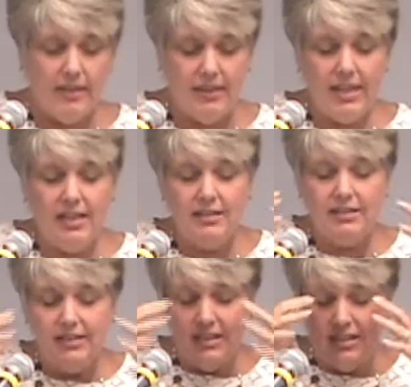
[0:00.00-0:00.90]
the
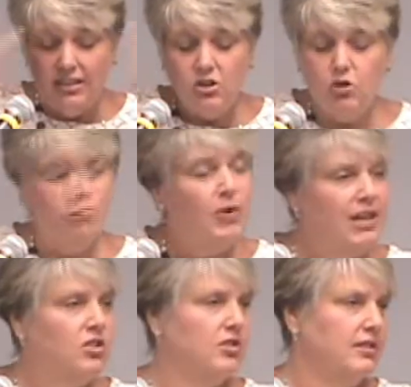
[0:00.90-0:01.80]
things, the
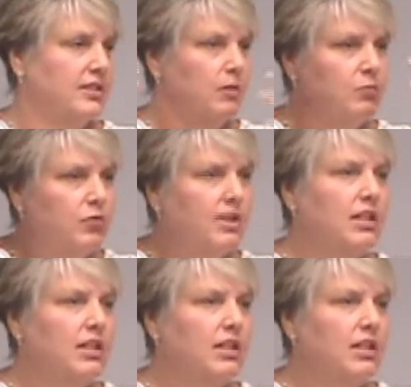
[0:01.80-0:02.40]
situations that